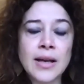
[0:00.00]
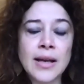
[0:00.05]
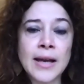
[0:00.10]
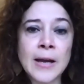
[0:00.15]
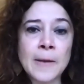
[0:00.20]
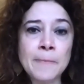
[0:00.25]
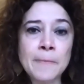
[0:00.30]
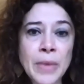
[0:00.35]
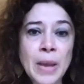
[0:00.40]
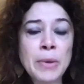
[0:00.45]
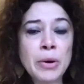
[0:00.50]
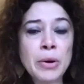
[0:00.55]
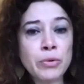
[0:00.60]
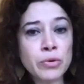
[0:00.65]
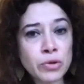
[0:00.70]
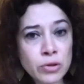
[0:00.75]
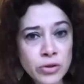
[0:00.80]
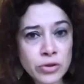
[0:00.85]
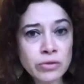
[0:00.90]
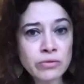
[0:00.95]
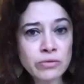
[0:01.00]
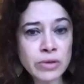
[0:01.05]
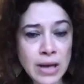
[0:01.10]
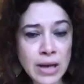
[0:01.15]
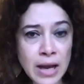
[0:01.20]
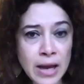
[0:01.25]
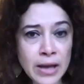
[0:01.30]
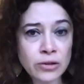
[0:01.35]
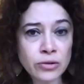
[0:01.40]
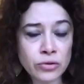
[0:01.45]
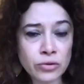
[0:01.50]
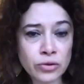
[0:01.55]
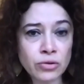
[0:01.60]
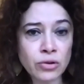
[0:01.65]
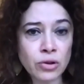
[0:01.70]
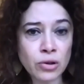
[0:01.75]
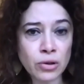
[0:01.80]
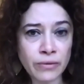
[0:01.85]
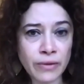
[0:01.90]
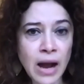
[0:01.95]
But we're also relying on the
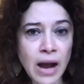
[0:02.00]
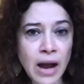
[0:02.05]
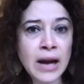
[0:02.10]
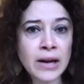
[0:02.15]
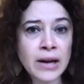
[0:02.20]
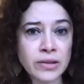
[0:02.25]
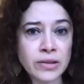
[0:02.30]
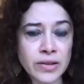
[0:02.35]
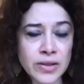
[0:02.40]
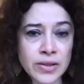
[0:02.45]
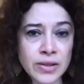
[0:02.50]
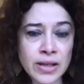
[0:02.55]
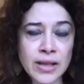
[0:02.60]
role of arts